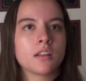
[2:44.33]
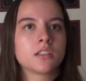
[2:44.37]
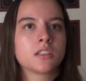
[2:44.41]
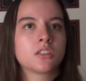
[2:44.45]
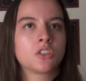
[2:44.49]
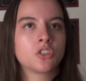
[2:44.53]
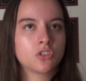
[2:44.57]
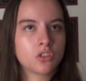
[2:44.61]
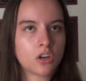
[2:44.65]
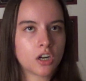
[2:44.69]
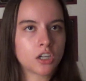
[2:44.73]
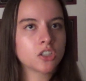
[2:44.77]

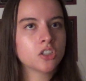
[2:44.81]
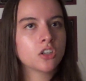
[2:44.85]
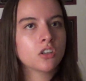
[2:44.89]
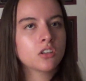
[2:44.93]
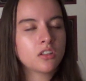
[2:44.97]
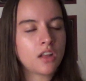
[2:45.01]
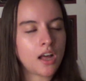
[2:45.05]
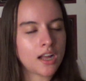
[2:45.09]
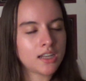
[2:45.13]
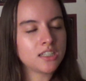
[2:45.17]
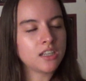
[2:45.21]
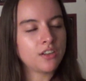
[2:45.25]
structured a
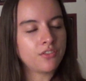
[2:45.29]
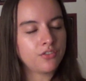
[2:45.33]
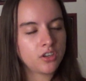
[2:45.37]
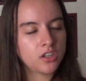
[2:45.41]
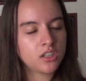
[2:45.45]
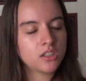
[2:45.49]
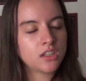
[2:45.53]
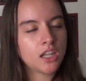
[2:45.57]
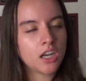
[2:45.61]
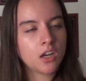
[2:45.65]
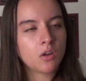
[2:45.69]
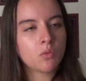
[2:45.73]
lot
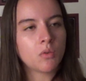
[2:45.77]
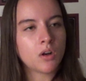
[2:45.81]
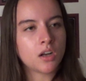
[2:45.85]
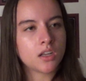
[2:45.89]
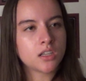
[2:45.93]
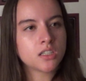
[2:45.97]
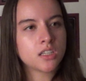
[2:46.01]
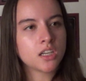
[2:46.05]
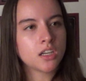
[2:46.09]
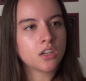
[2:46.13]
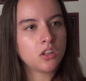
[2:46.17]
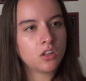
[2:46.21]
different than it
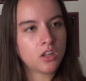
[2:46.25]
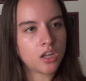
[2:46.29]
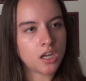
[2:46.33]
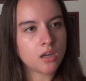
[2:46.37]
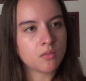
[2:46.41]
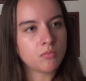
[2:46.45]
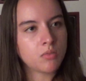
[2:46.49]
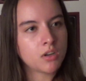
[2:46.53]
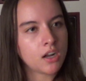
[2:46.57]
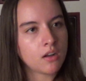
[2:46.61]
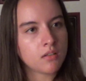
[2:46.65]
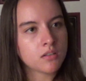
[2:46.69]
was in
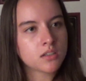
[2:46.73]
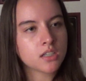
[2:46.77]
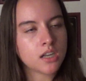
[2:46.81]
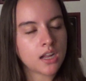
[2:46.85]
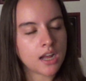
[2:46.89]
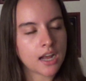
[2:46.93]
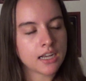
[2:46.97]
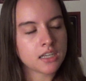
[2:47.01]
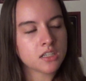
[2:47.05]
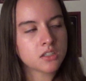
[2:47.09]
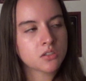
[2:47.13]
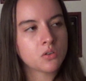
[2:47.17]
club when I was in
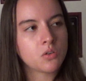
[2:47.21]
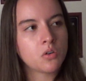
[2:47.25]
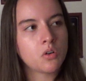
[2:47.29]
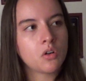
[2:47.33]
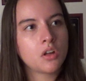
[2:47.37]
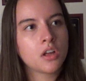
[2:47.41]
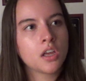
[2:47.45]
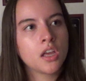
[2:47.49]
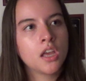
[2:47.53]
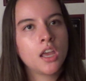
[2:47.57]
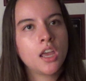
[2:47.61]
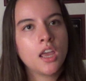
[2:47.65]
high
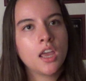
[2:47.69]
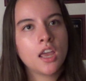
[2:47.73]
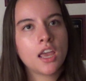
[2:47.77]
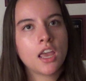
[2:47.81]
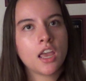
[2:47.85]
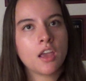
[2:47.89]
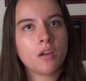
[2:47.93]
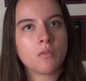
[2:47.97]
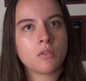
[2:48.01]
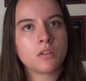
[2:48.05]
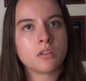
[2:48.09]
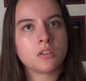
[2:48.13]
school.
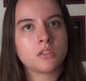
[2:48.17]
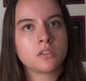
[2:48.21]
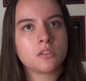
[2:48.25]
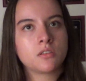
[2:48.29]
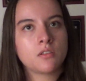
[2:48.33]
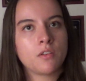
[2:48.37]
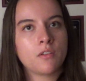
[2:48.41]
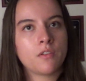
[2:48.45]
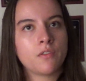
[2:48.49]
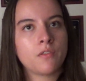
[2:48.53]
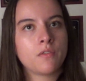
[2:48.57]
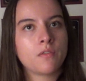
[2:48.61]
It was